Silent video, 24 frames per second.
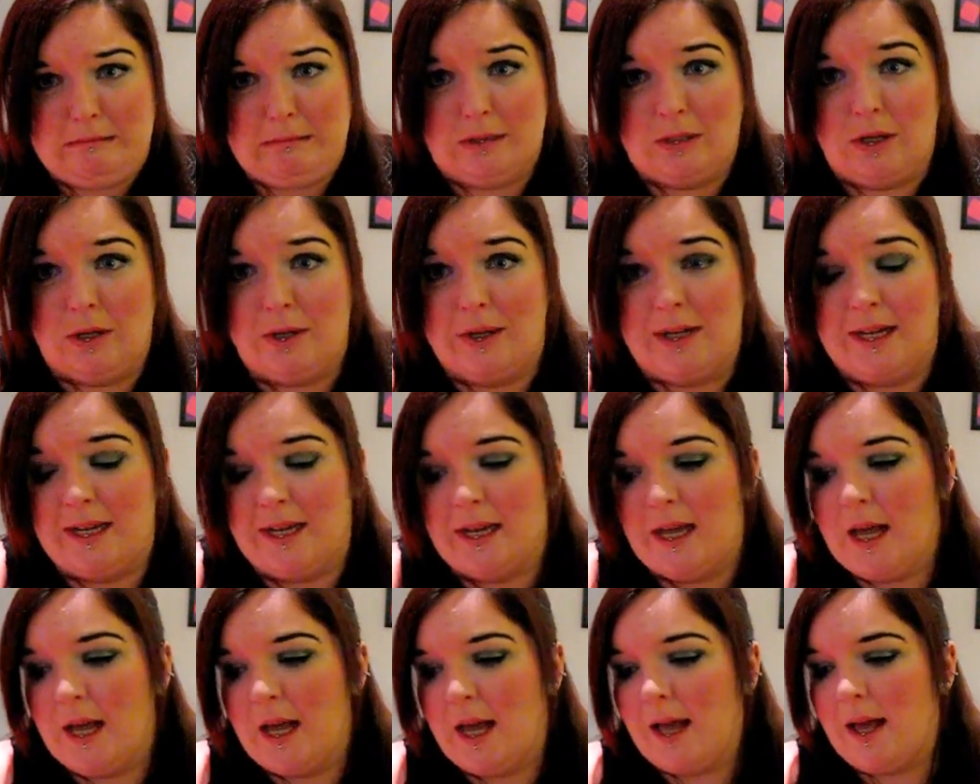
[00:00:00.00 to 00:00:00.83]
Sorry.
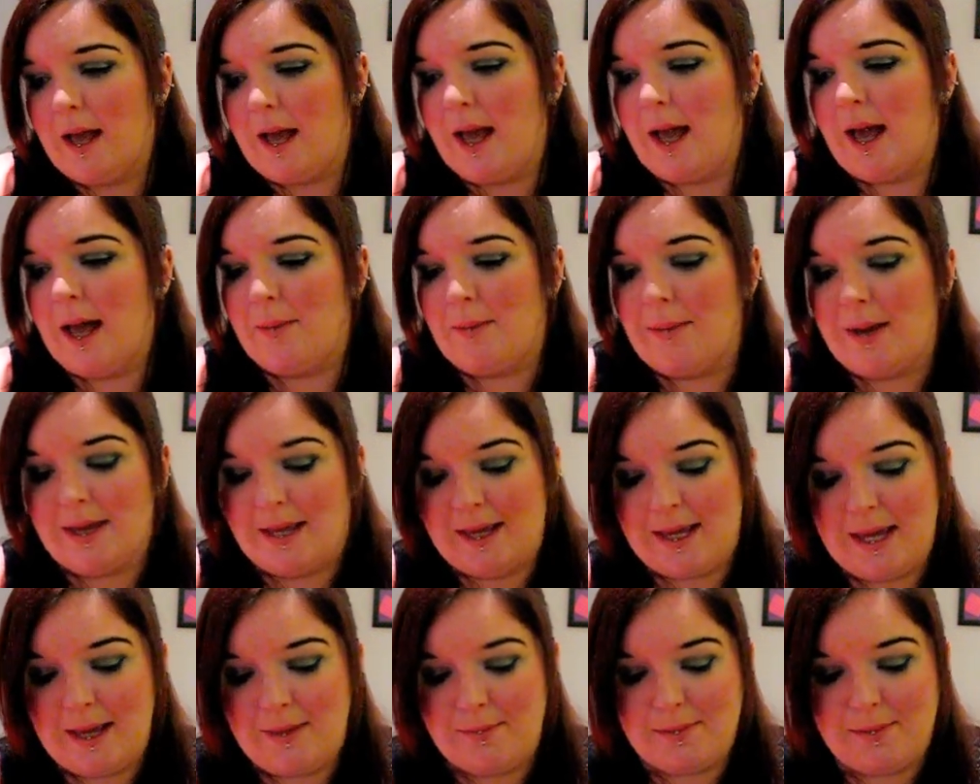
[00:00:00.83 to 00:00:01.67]
I
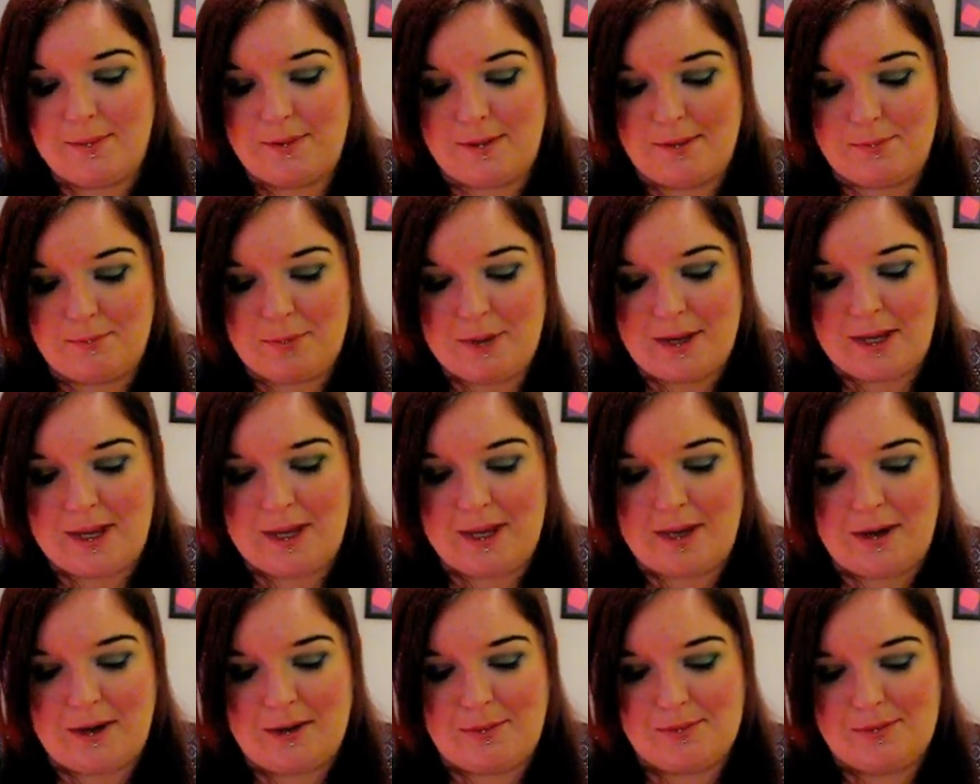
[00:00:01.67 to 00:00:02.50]
keep
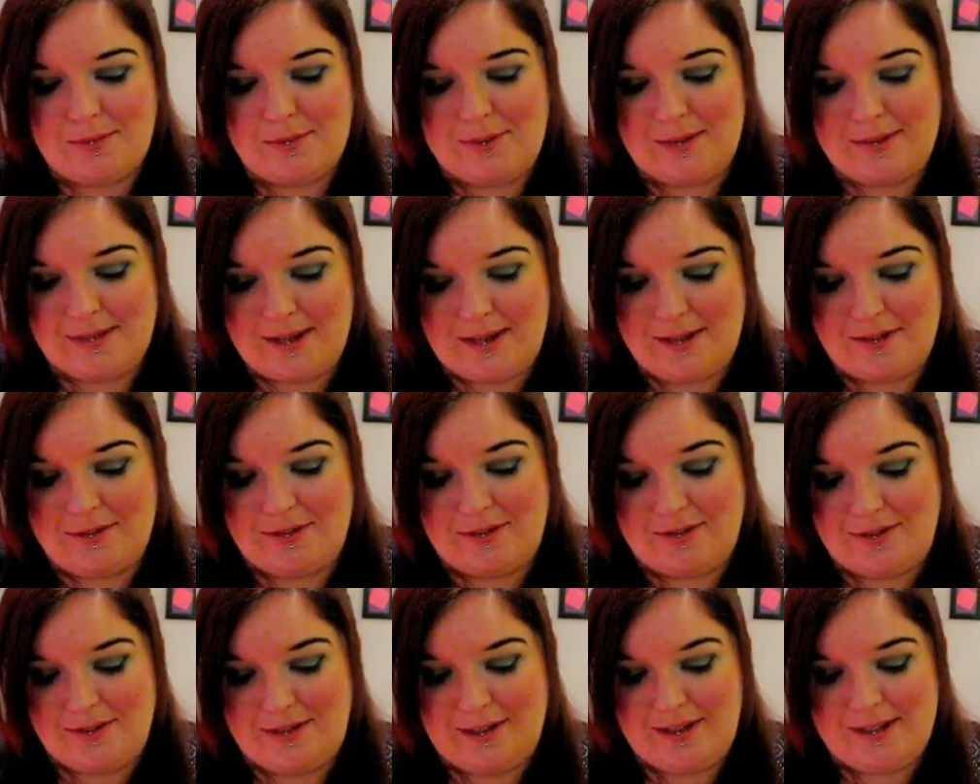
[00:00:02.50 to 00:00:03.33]
picking up designer
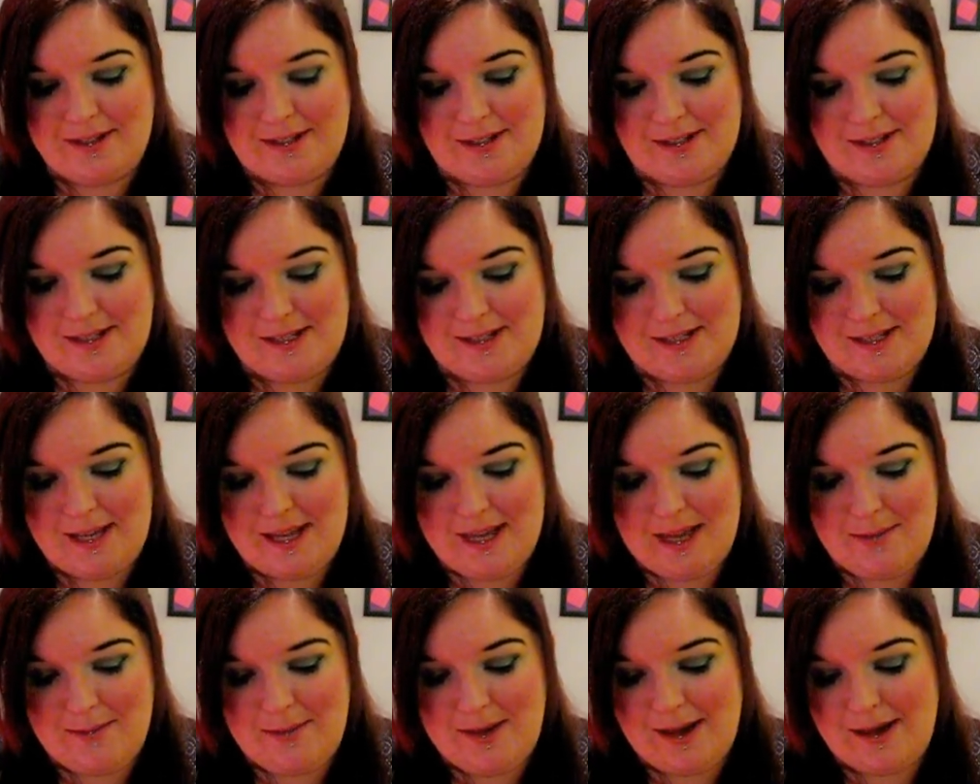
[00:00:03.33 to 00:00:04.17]
sunglasses in
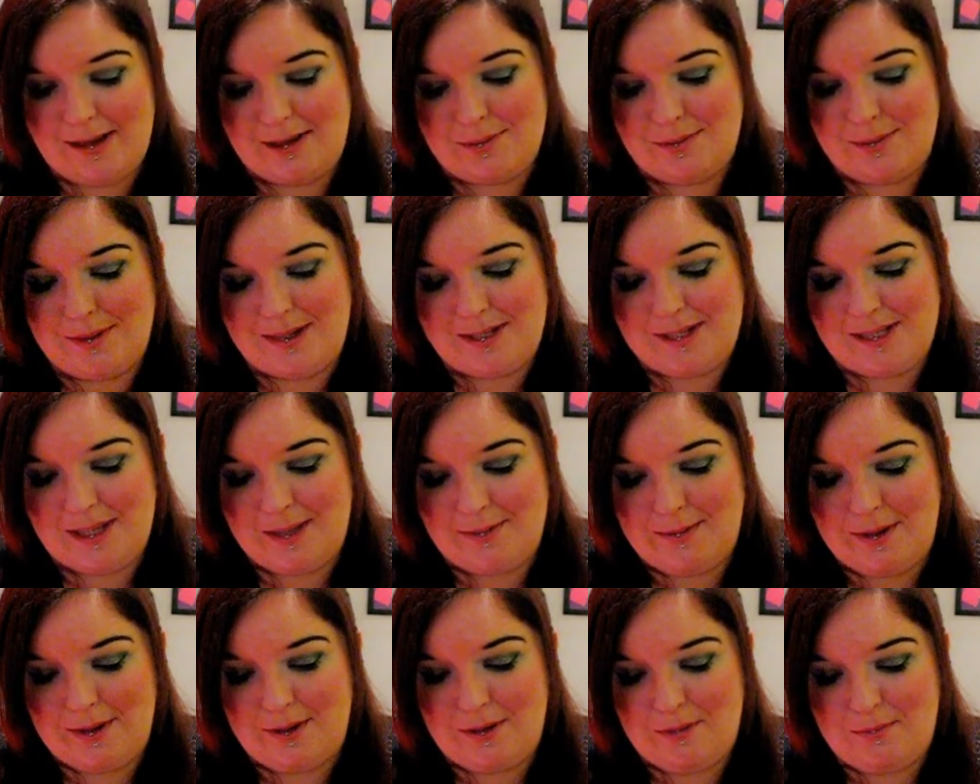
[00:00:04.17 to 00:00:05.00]
TK Maxx when I see
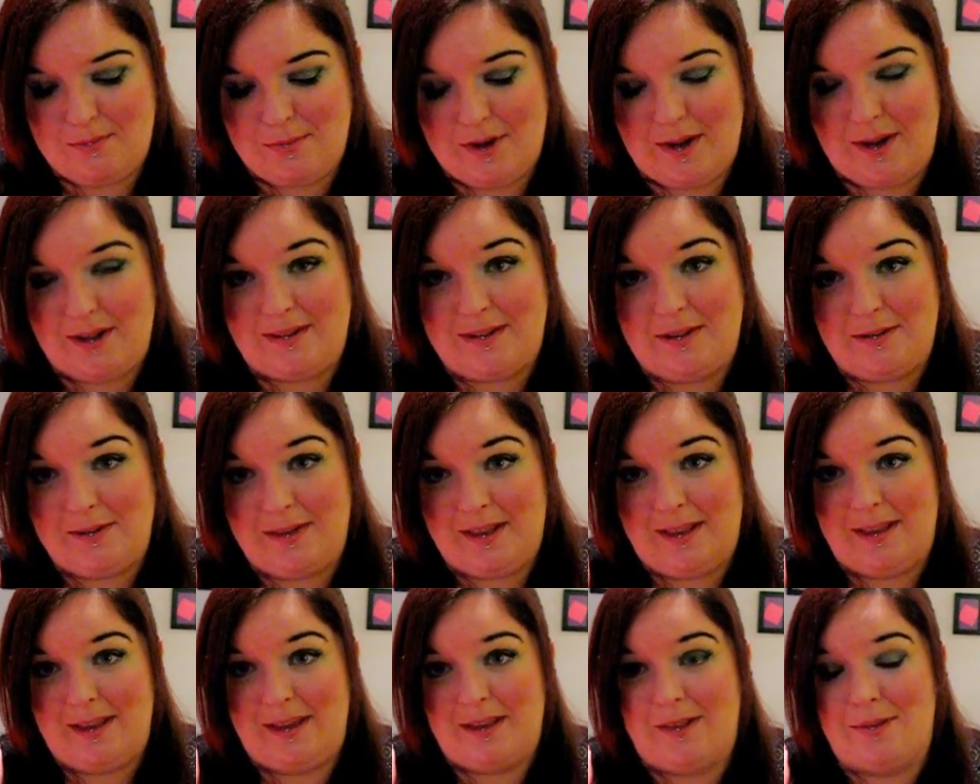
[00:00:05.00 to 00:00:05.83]
them at a good price. I
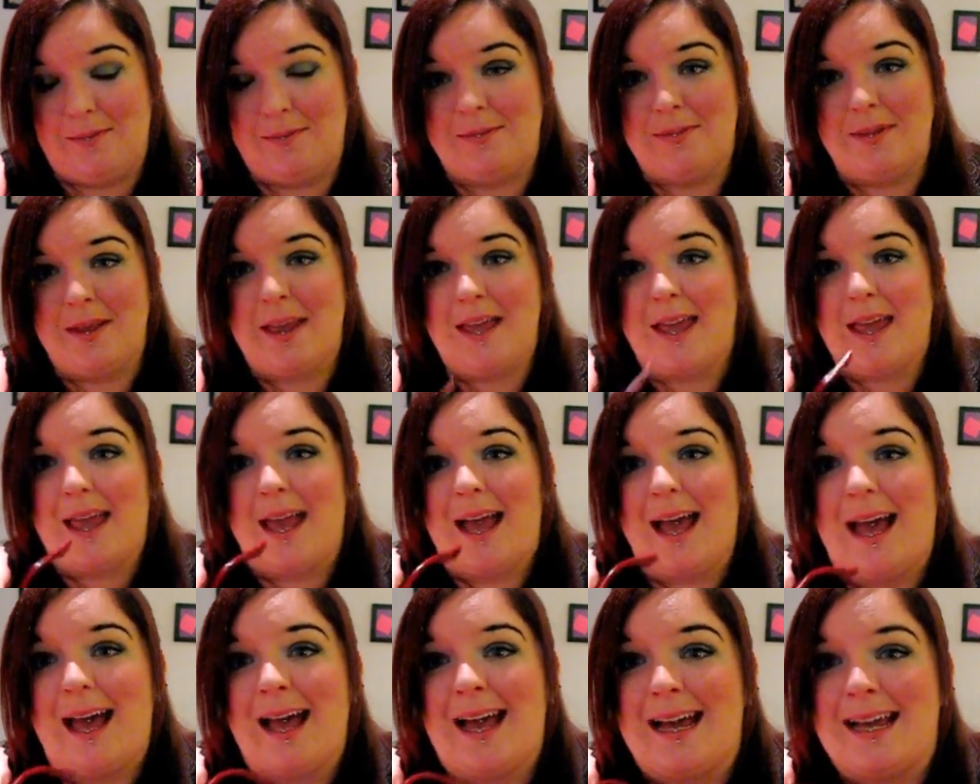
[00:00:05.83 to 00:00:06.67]
really like them.
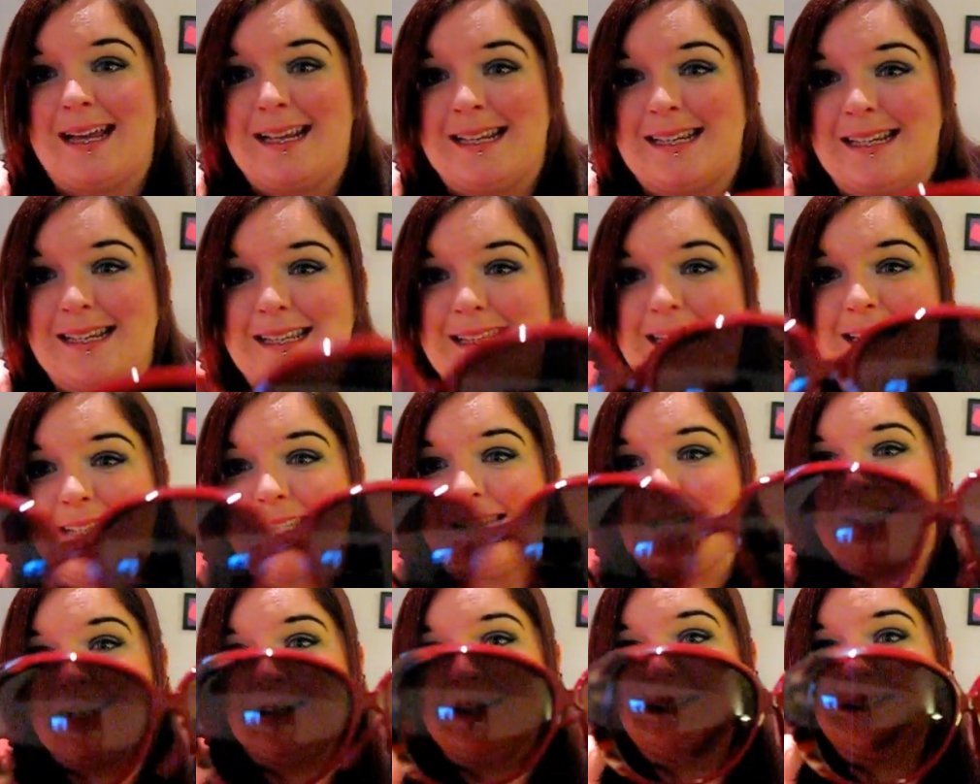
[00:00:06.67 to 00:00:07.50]
And this
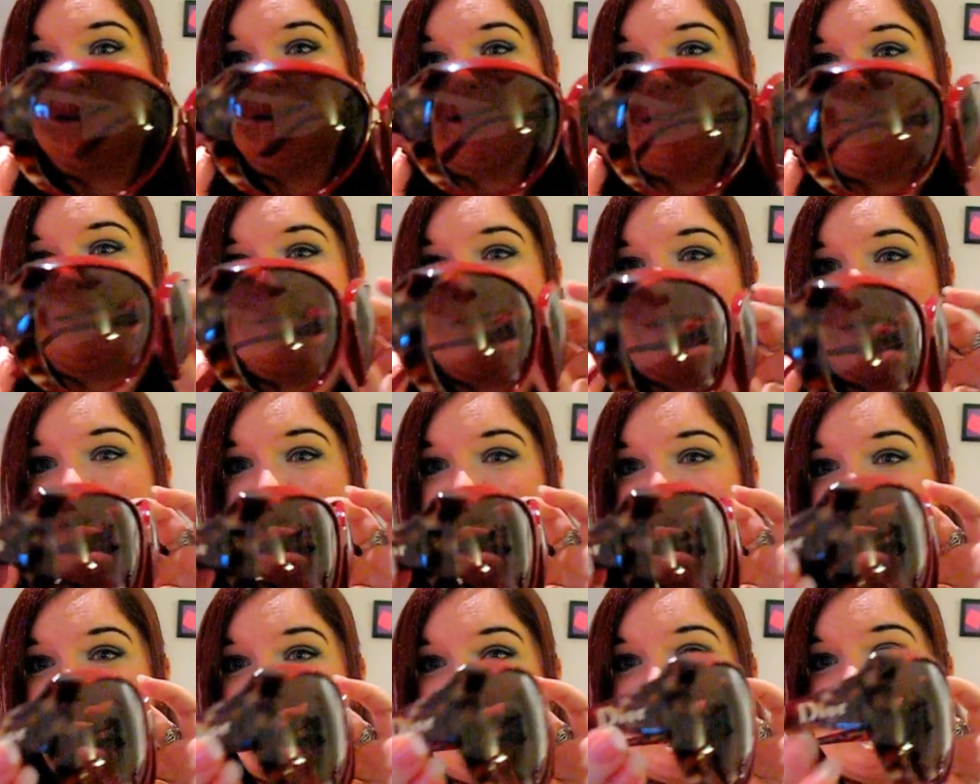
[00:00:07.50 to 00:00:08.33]
current
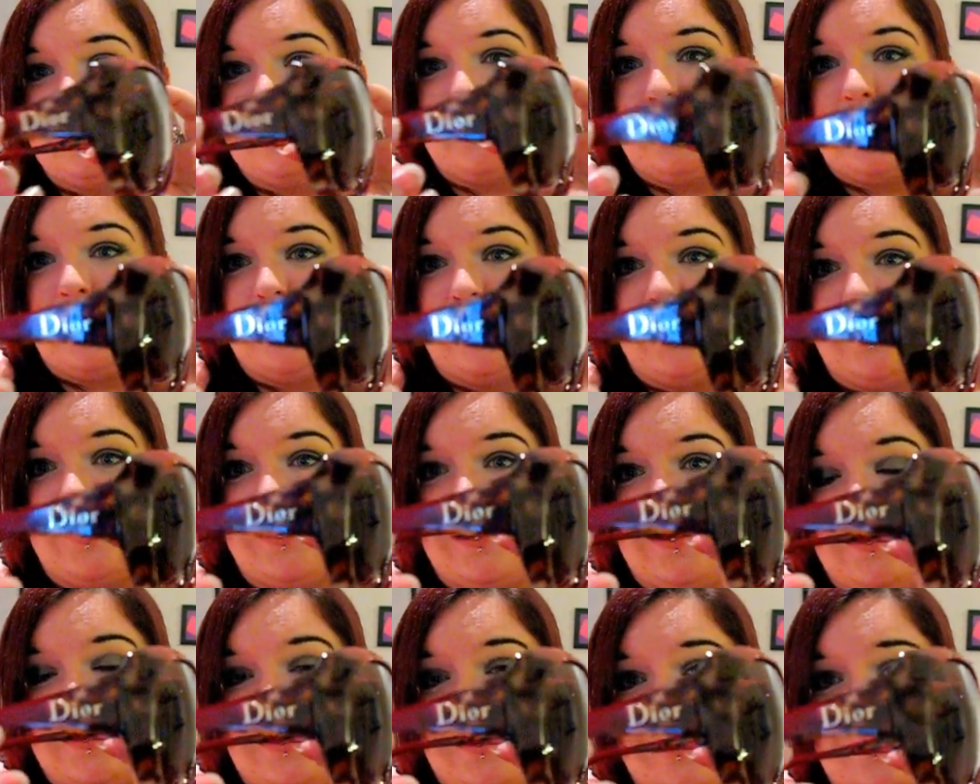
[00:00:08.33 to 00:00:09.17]
or recent pair is